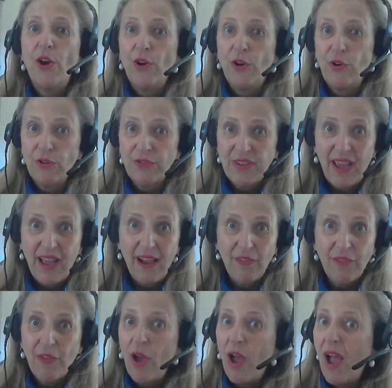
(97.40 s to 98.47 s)
good
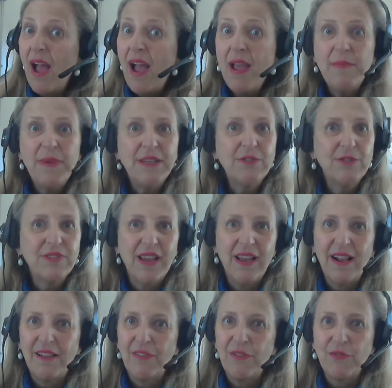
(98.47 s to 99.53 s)
health. I'm in good
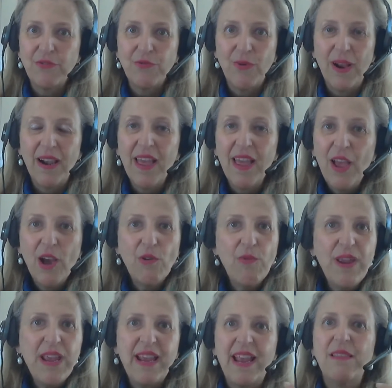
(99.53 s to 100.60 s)
health as well.
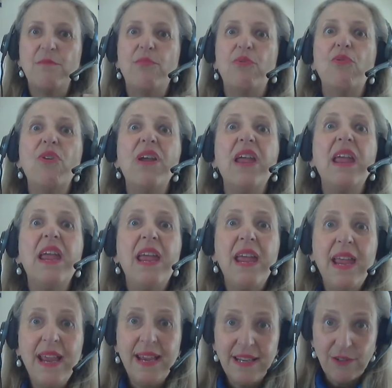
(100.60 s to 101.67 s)
We can
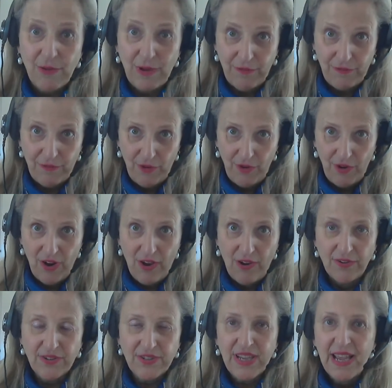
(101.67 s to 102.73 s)
breathe with full
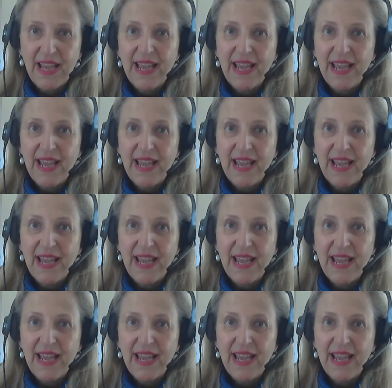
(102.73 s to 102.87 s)
lungs.